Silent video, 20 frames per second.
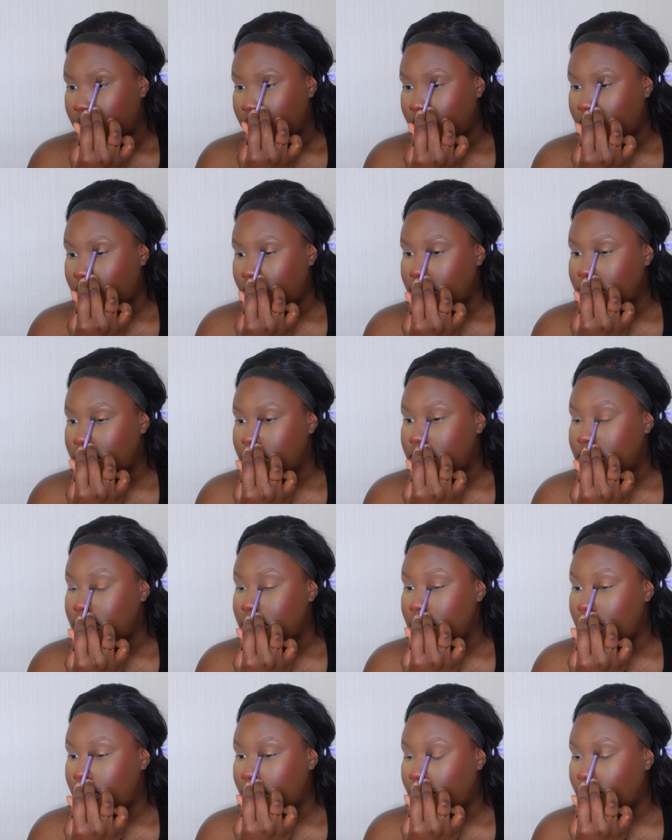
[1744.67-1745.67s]
It doesn't
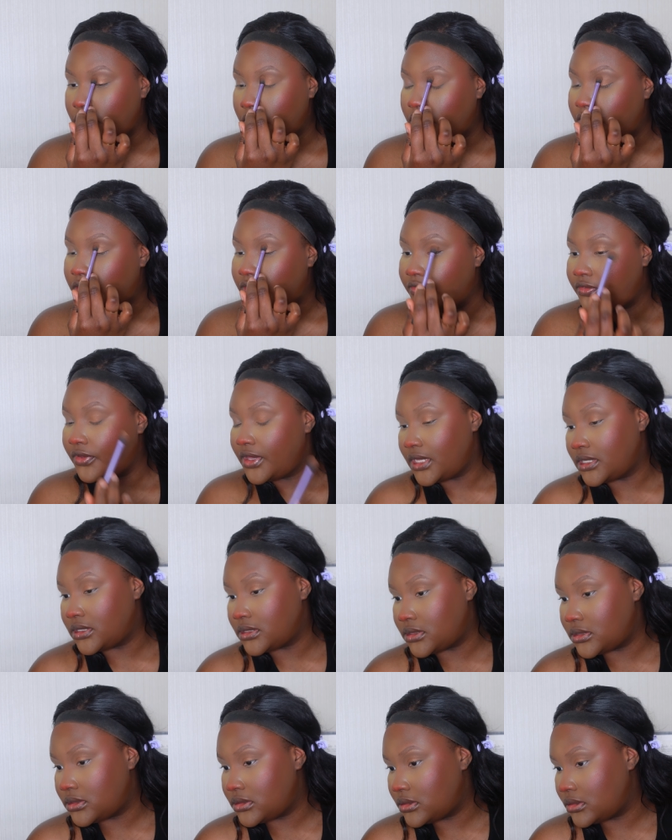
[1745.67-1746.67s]
stay in your
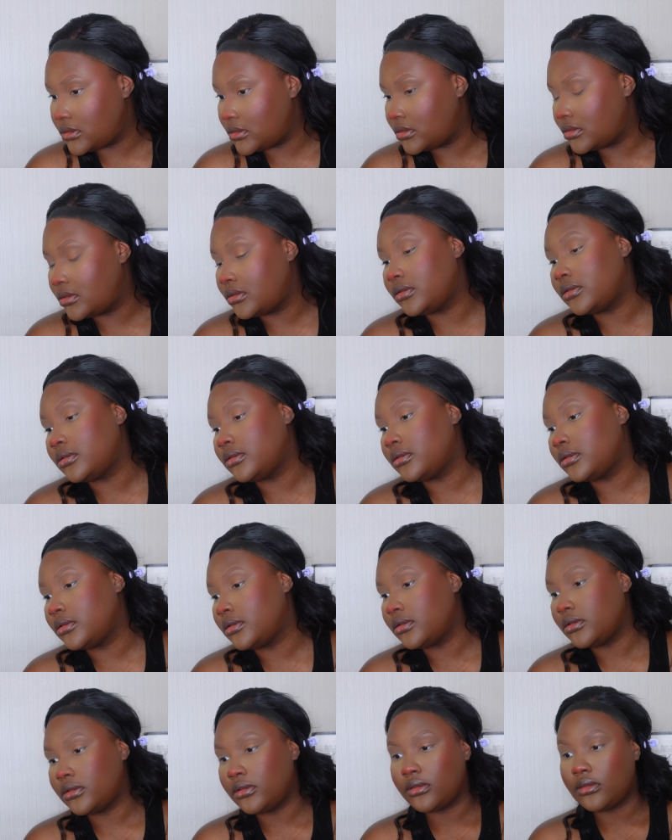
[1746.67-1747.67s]
face.
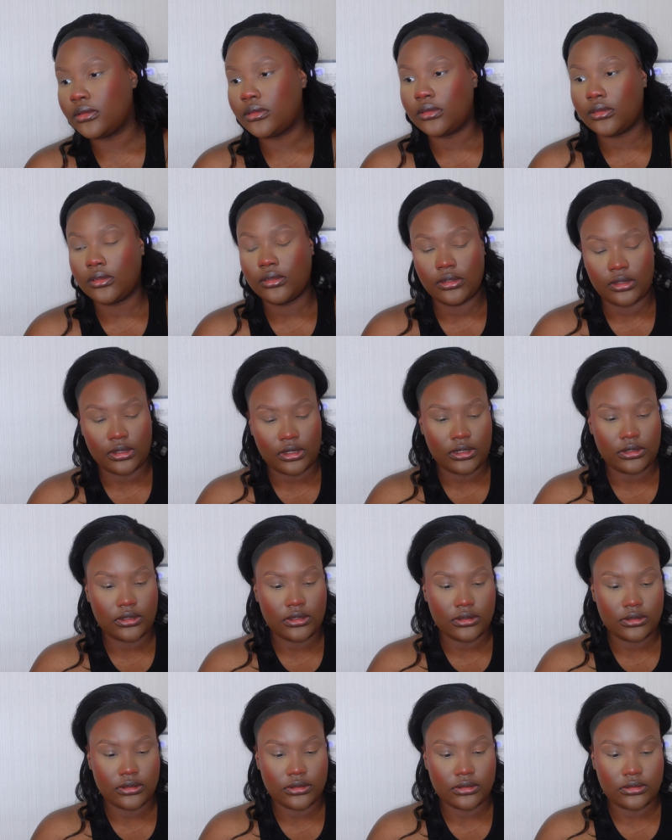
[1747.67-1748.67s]
I
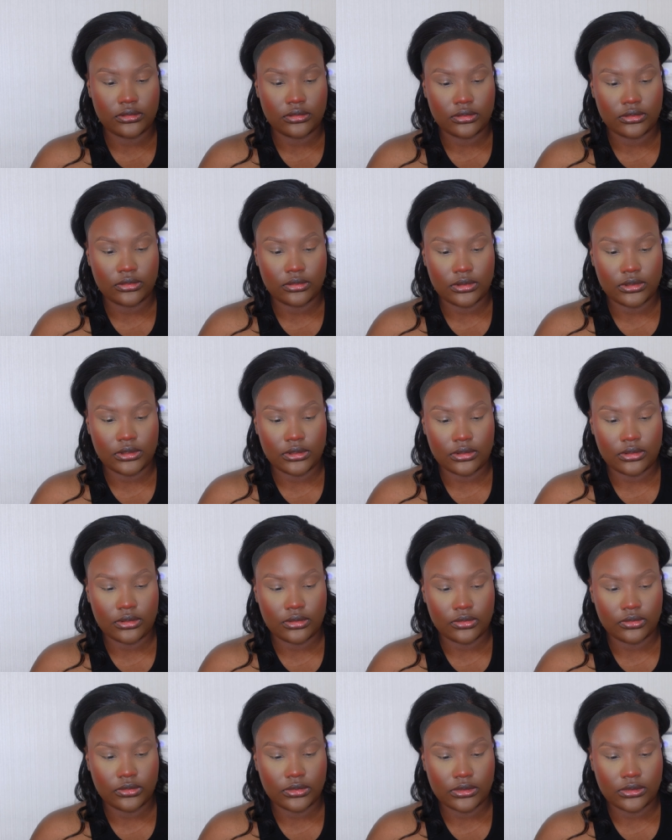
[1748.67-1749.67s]
think this looks really cute.